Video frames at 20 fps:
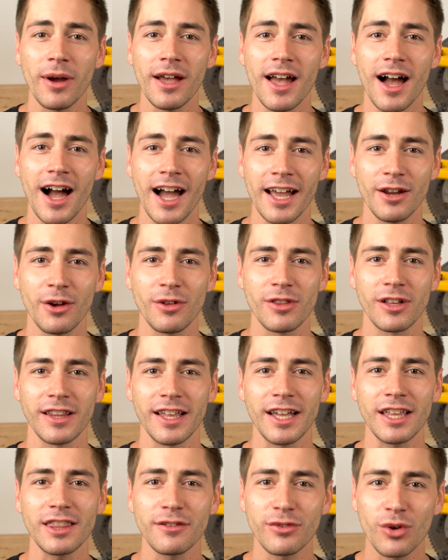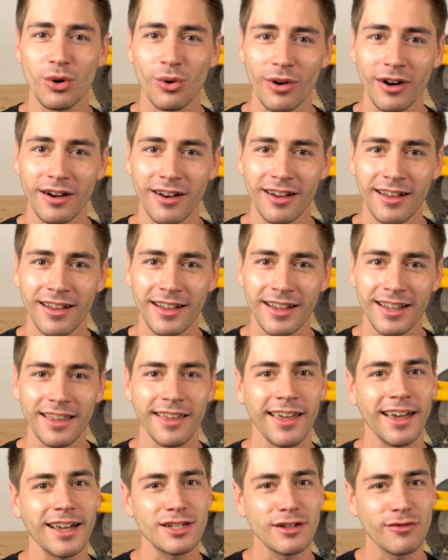way I know the length of cord,
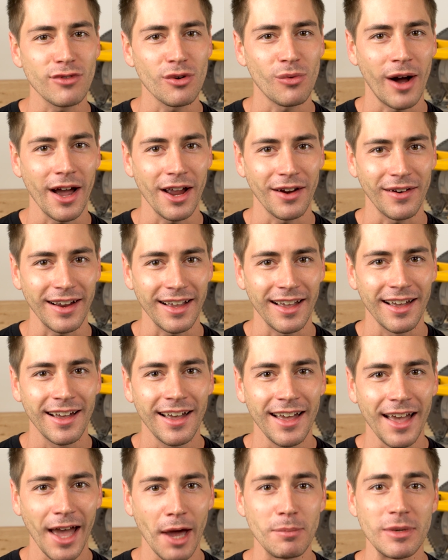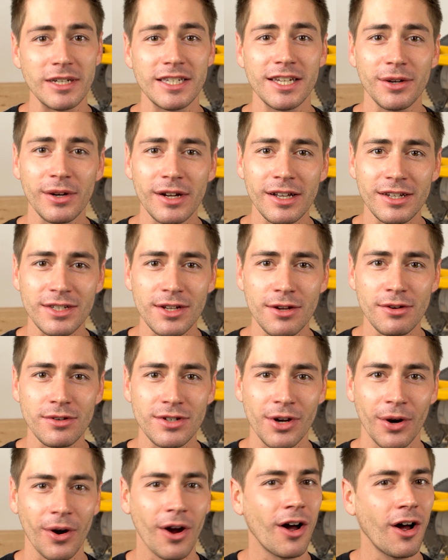gauge of the wiring, and materials
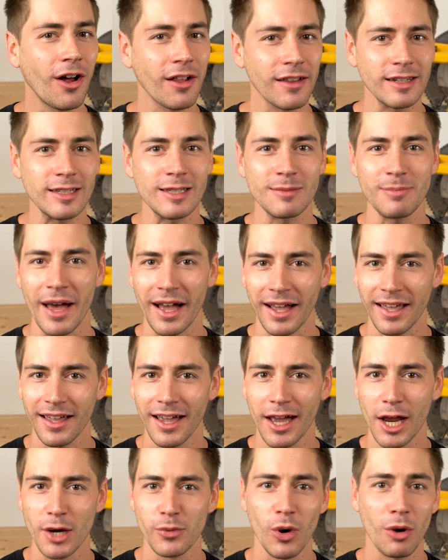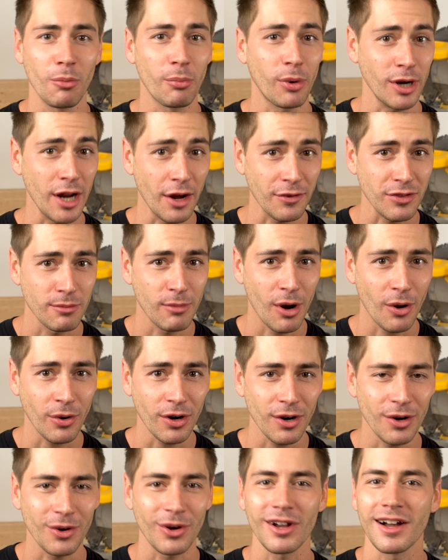used are all in spec and won't burn out the
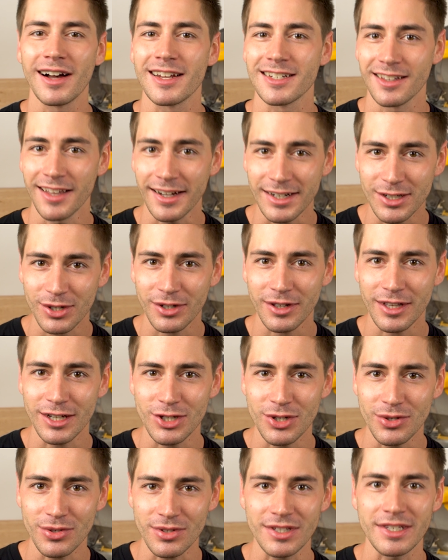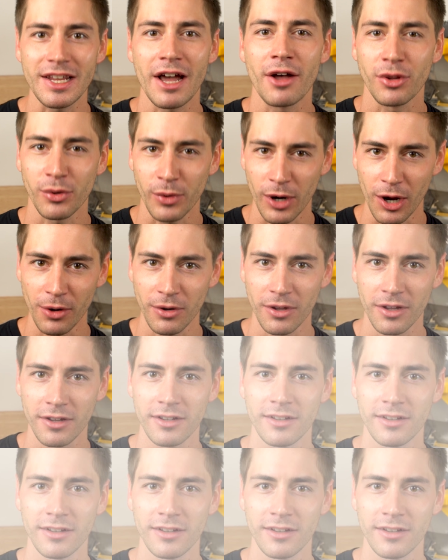motor or cause electrical issues down the road.